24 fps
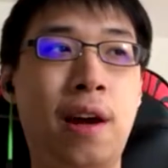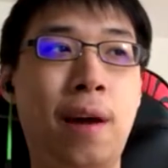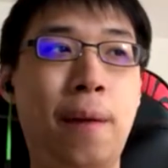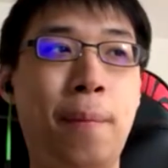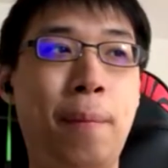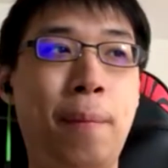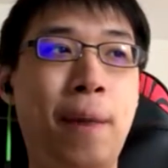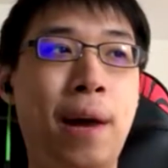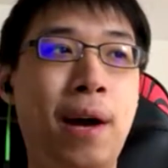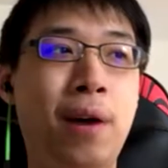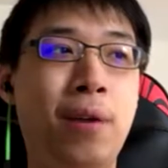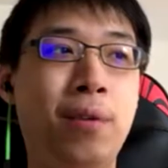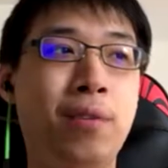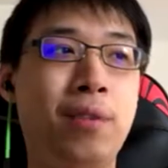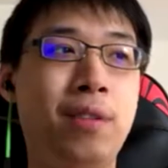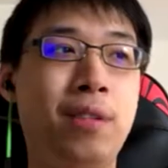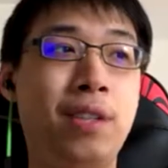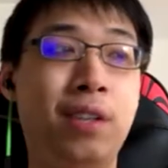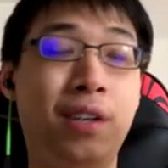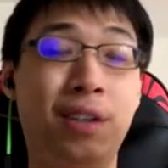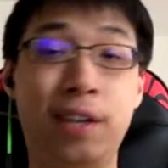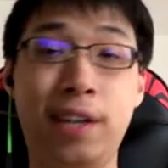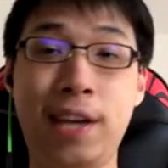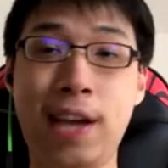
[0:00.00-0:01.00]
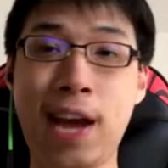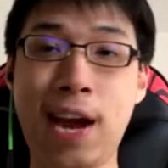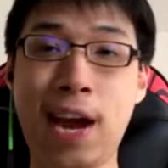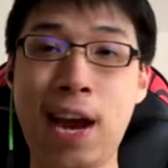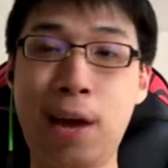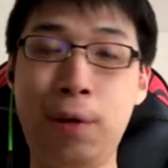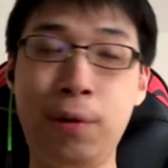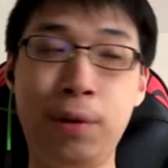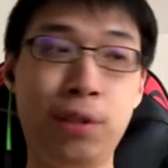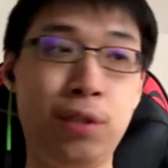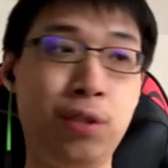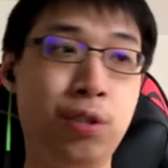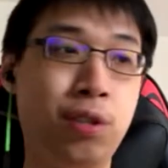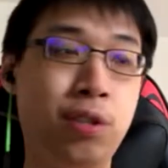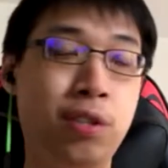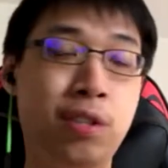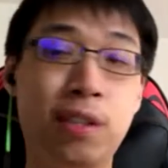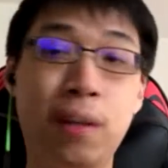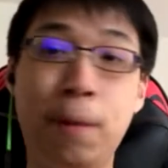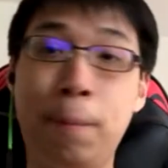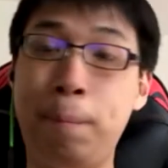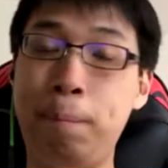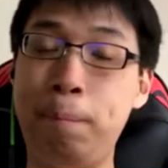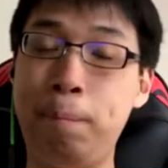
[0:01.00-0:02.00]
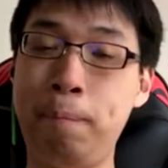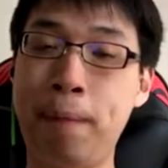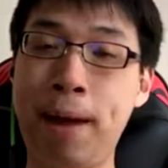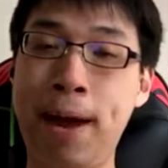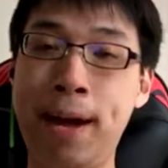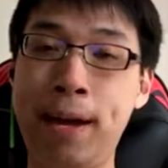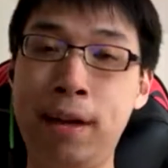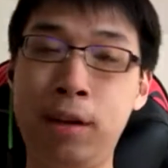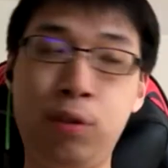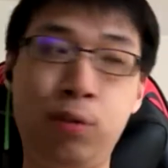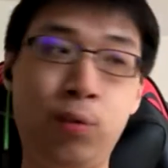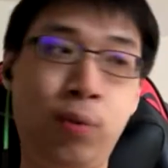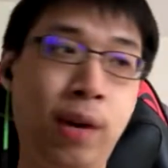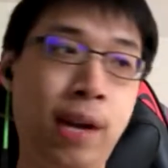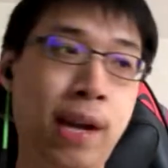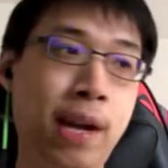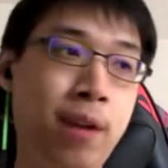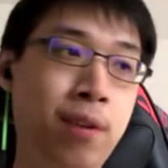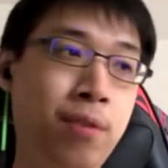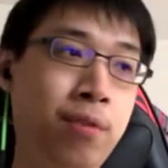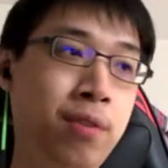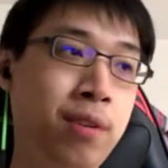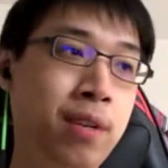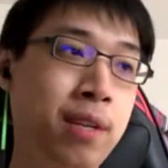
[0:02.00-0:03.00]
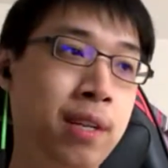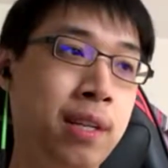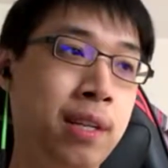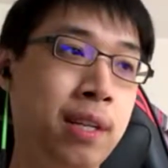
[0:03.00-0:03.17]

about their characters, their background.